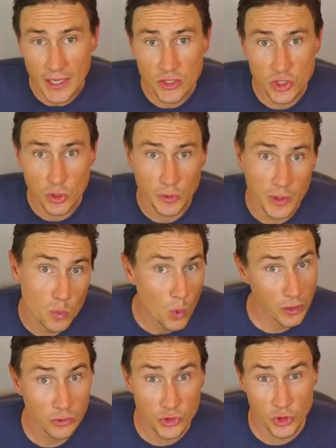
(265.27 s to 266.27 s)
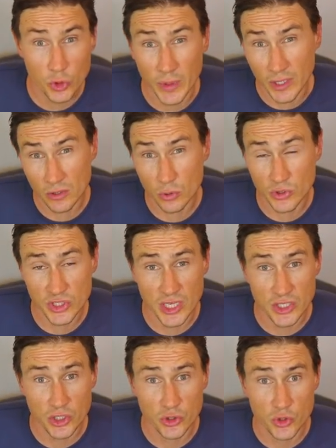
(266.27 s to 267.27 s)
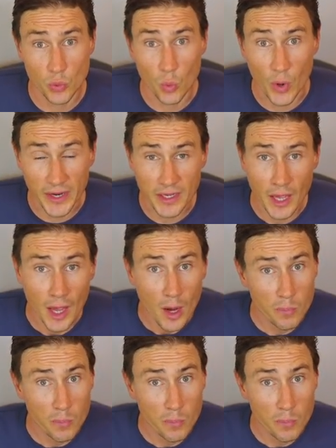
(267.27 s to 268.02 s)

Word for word: is doing one or two indoor sessions a week,